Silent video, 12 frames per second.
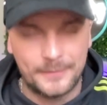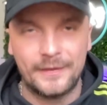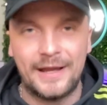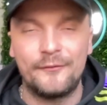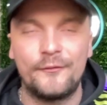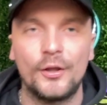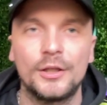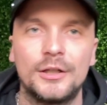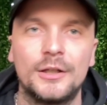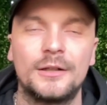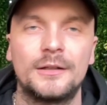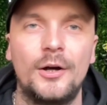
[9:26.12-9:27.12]
that I
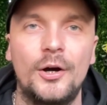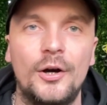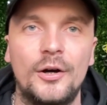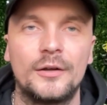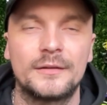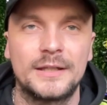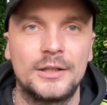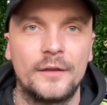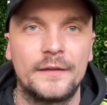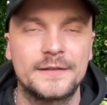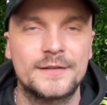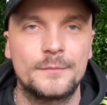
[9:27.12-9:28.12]
follow, or
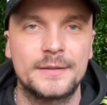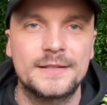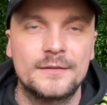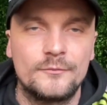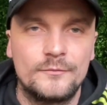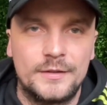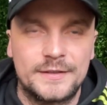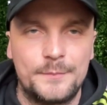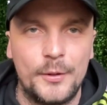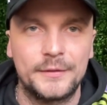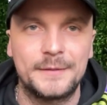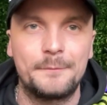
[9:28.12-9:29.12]
that somebody's
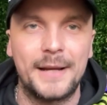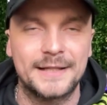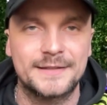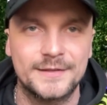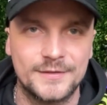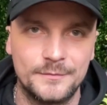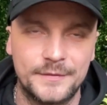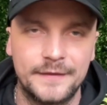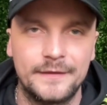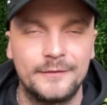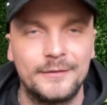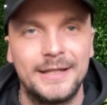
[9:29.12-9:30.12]
responded back to
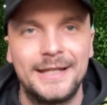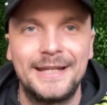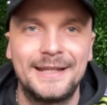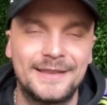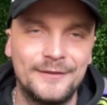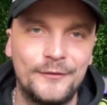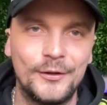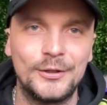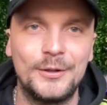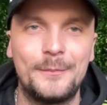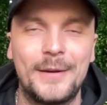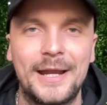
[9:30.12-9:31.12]
something that they
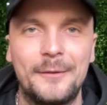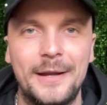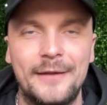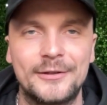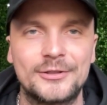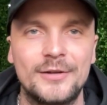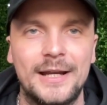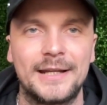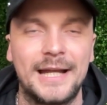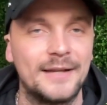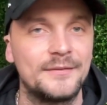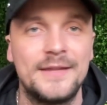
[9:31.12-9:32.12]
follow by or whatever.
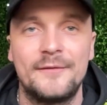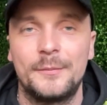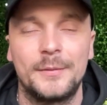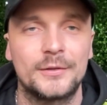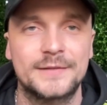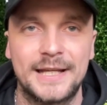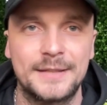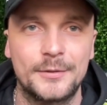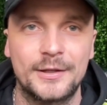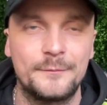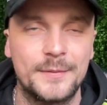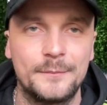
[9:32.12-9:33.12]
I've never blocked
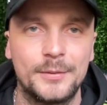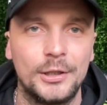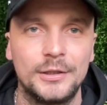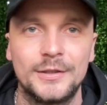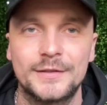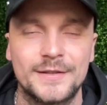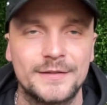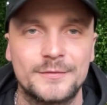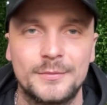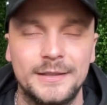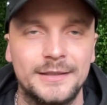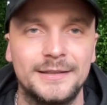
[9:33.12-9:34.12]
anybody. I've been blocked loads on
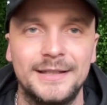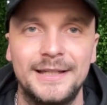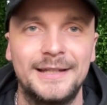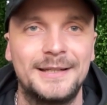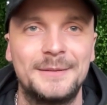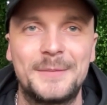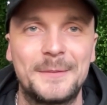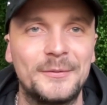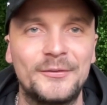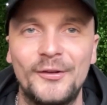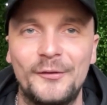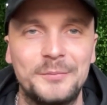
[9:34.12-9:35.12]
Twitter.
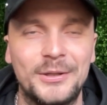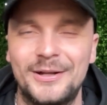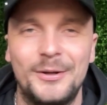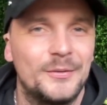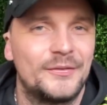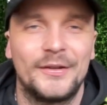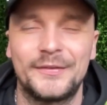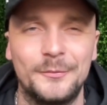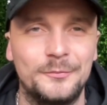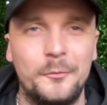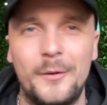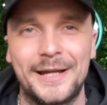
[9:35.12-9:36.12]
People soft block, all sorts
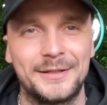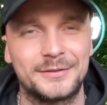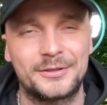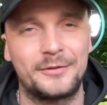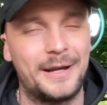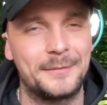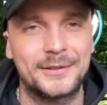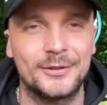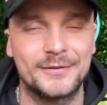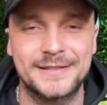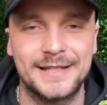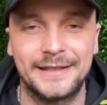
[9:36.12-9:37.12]
of wild crap. I
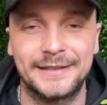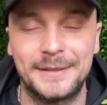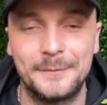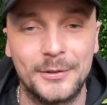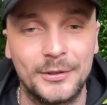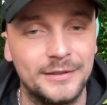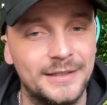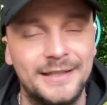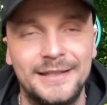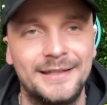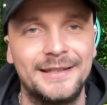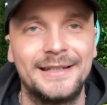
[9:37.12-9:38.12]
don't understand it, but
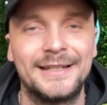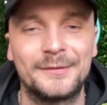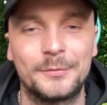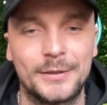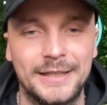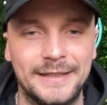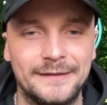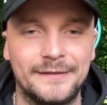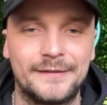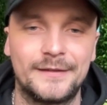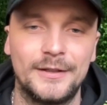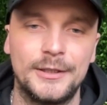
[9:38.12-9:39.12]
it is what it
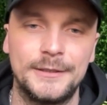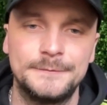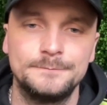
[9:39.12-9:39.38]
is. So